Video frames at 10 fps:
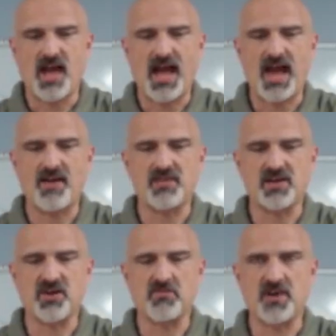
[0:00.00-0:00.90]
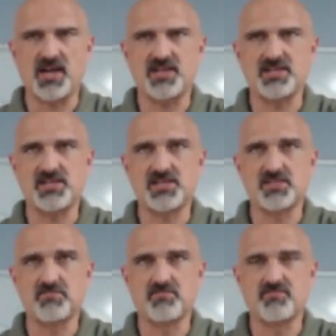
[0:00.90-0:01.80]
have in our
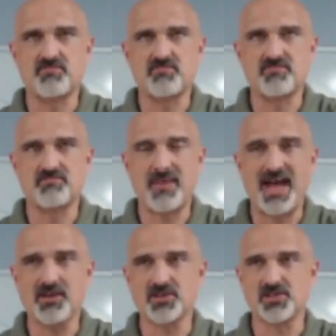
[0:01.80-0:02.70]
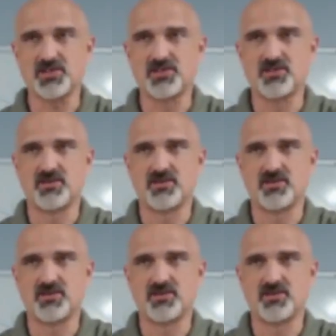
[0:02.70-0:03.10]
minds matters.